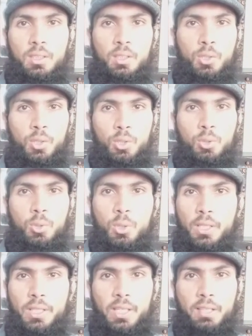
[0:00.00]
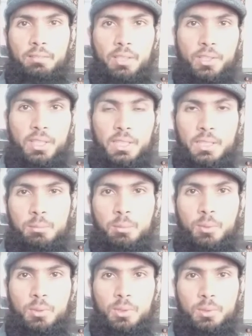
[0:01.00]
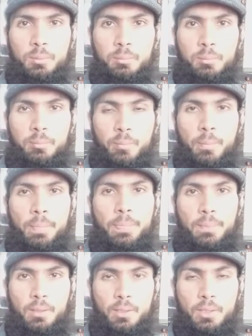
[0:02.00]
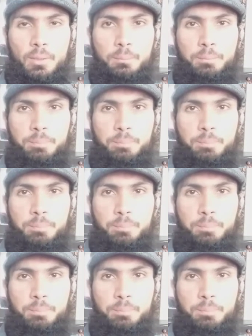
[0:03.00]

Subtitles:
no, I haven't read this book. Okay.